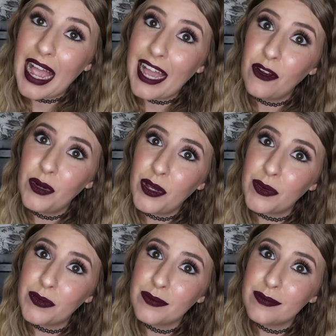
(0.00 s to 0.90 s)
I don't
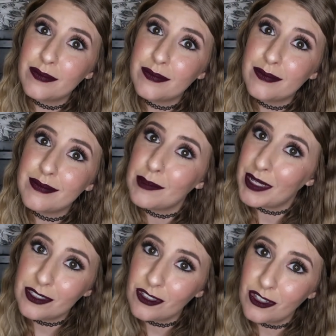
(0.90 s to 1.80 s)
know.
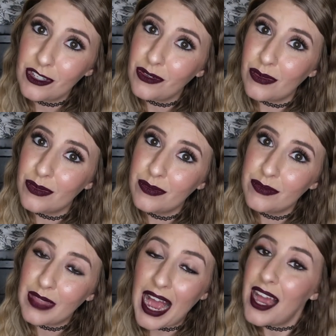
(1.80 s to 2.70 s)
Depends on you.
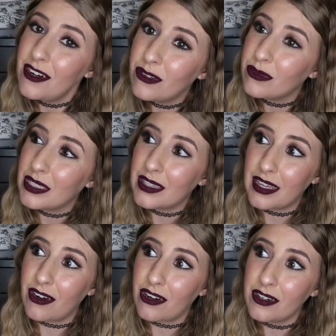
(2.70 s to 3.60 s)
I don't think
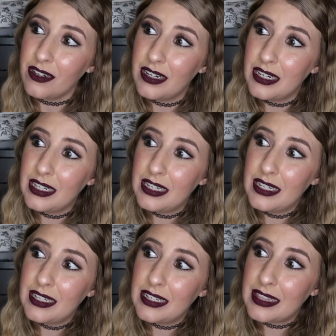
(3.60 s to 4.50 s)
they are.
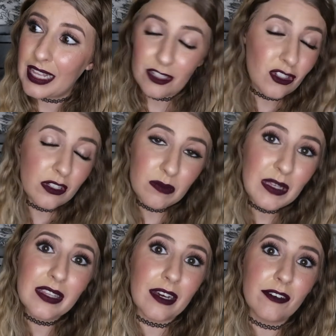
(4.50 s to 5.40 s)
That's just
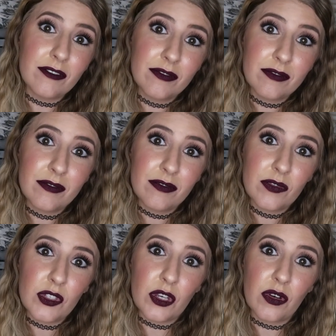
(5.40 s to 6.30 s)
me though.
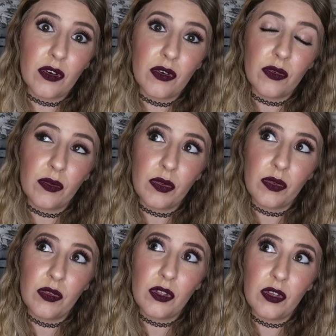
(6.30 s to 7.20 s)
So
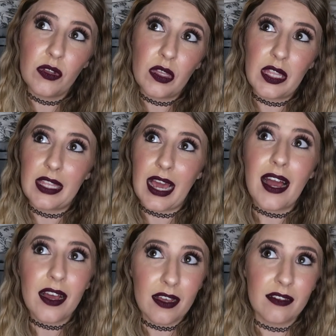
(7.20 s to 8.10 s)

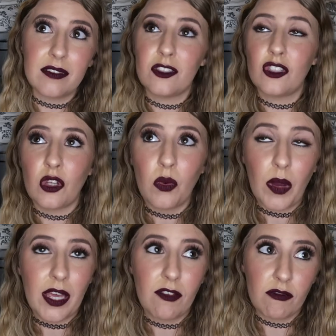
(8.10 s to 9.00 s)
yeah, Snow
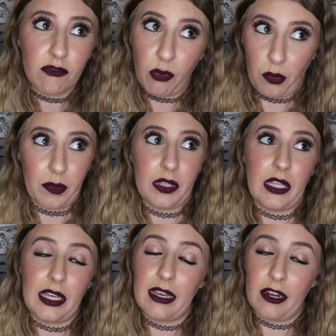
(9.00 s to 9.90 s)
White
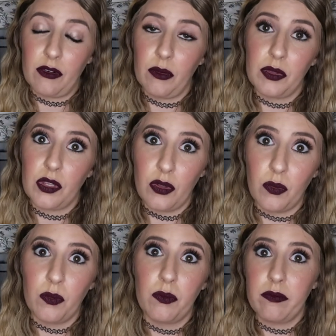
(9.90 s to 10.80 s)
formerly, I don't know what the
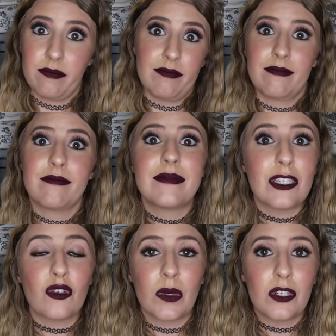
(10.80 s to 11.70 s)
new
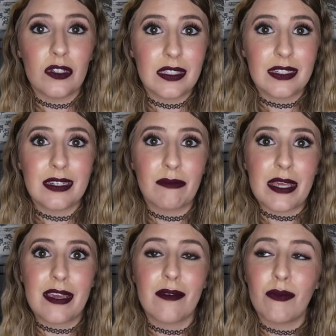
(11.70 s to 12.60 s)
situation's gonna
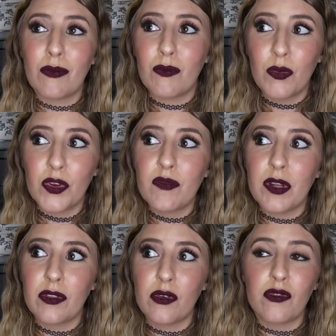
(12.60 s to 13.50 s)
be, would have
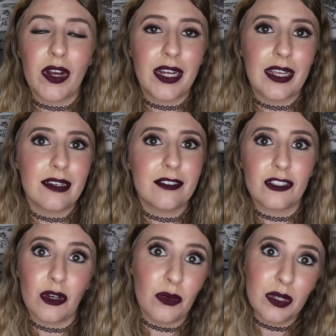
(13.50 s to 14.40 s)
been a little frightening.
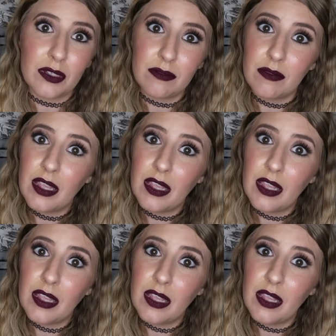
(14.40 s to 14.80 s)
So would